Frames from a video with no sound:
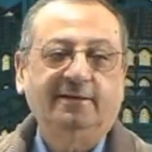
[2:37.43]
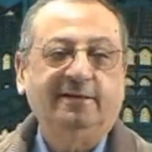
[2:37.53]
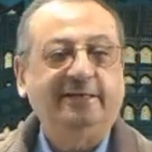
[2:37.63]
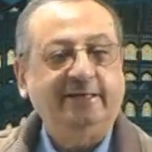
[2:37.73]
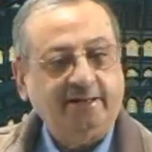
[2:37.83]

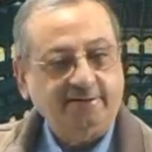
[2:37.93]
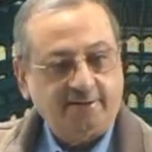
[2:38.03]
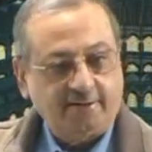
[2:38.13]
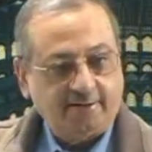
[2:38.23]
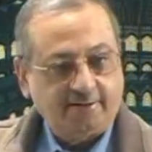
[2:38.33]
he
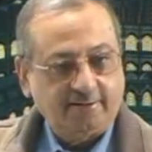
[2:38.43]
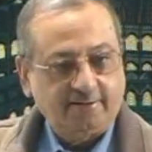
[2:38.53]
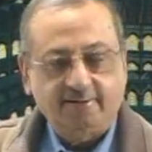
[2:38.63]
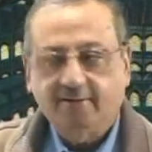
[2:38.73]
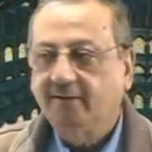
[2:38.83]
entered.
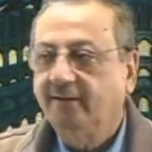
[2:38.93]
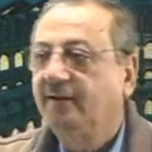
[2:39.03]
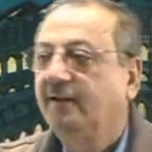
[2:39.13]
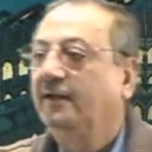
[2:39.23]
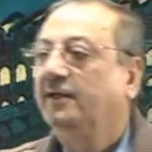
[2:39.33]

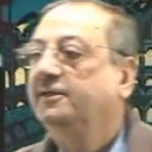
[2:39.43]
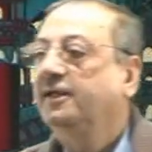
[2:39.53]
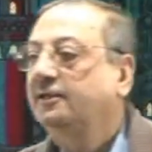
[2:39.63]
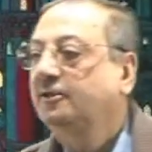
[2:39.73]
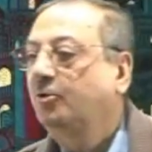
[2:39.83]

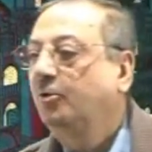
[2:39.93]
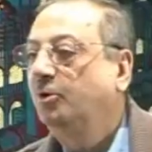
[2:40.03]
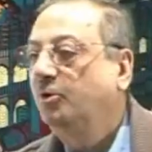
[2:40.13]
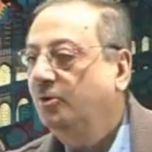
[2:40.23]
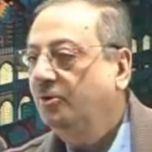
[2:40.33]

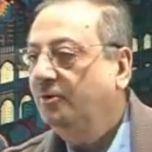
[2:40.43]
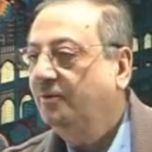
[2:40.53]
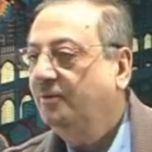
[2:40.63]
Yadkhulu,